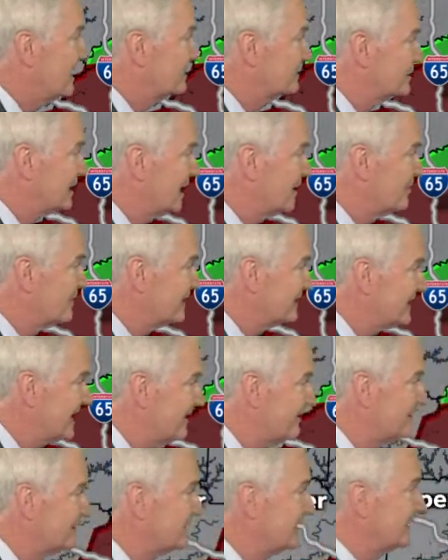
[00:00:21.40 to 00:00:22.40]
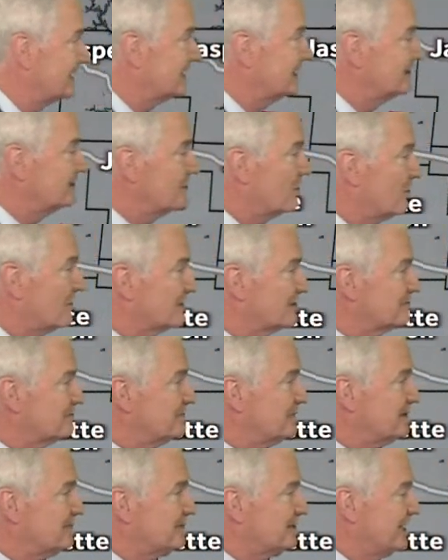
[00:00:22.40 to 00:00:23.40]
Shelby, Talladega, northern
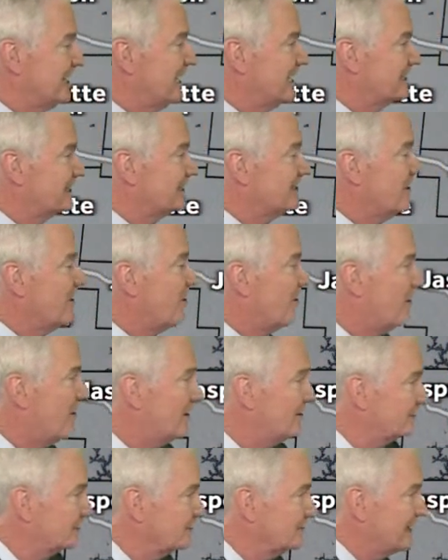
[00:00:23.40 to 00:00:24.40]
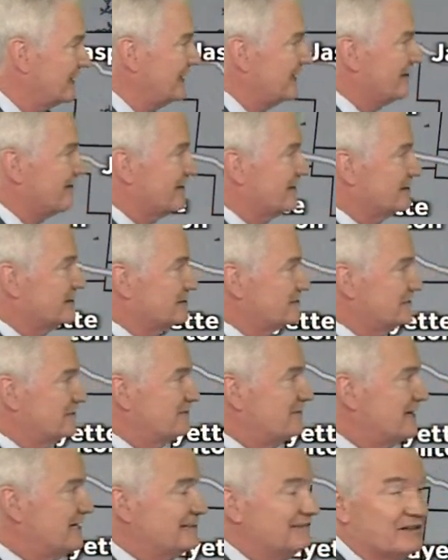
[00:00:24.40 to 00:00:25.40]
Bibb County, all through that area. There's
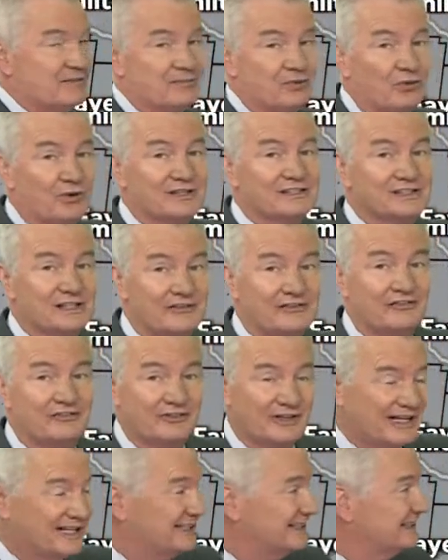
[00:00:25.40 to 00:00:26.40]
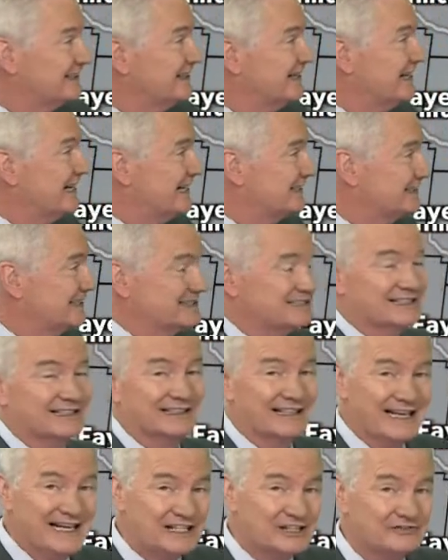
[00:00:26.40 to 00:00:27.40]
been many reports of flooding. It
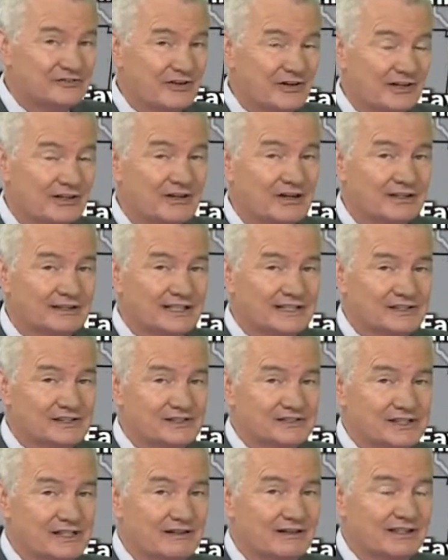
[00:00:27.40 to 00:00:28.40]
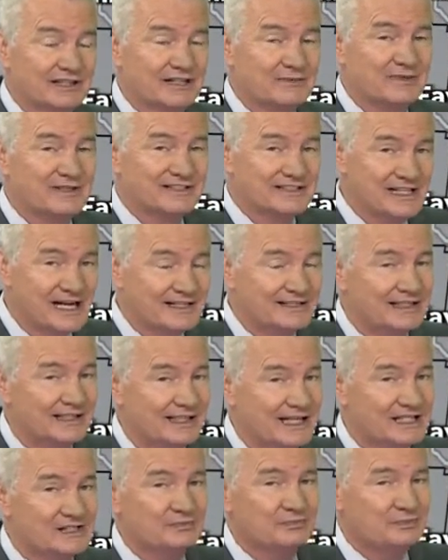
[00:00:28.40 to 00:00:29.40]
doesn't last very long necessarily, but
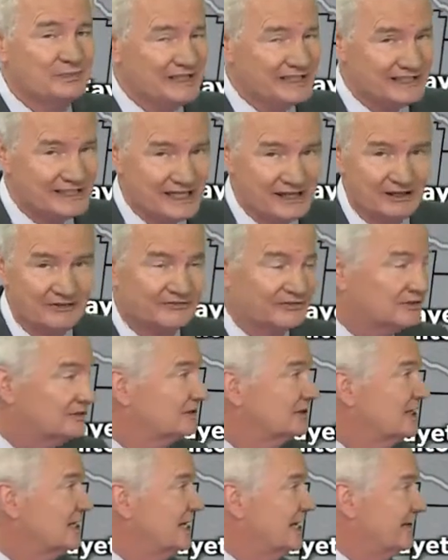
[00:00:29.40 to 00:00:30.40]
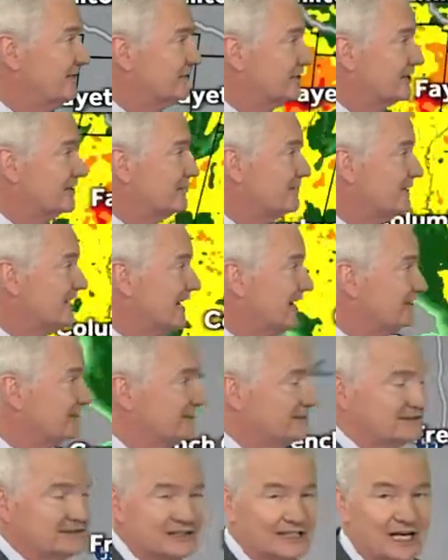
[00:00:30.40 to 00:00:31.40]
nonetheless, be careful if you're going to be out
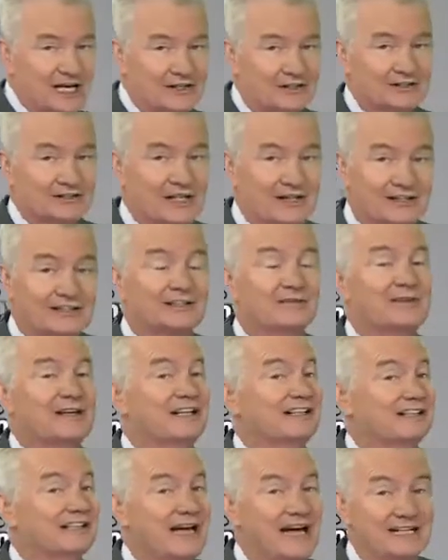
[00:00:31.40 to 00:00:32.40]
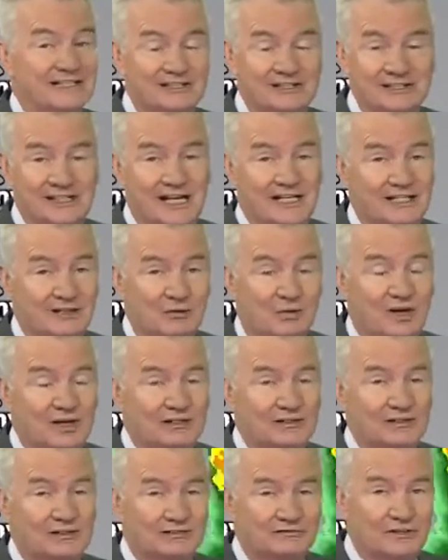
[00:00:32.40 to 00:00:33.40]
there tonight, because I think there'll be a lot of standing
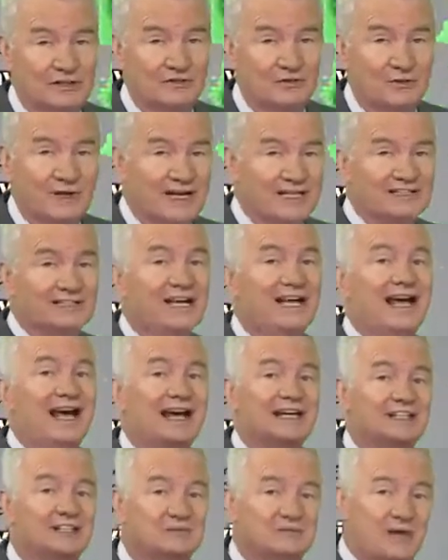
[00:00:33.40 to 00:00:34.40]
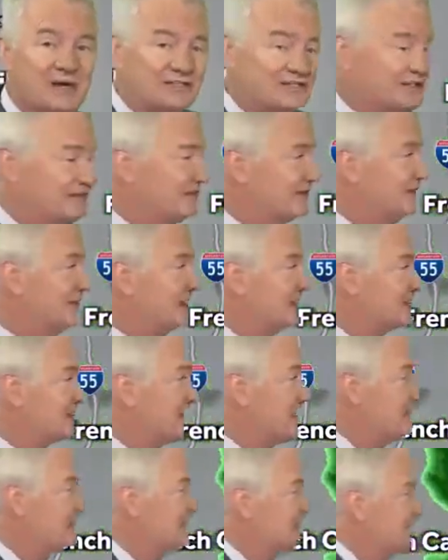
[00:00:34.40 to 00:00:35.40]
water on the roadways, especially for the next
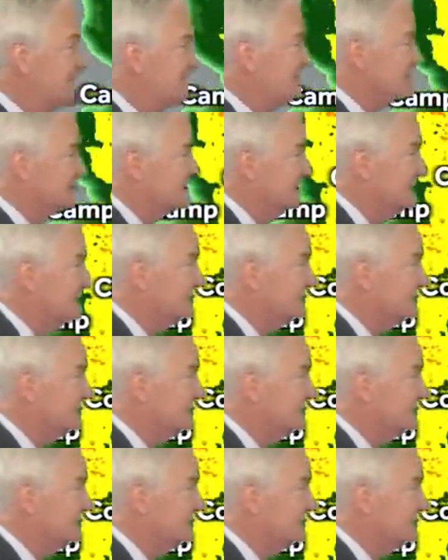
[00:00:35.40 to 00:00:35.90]
couple of hours. And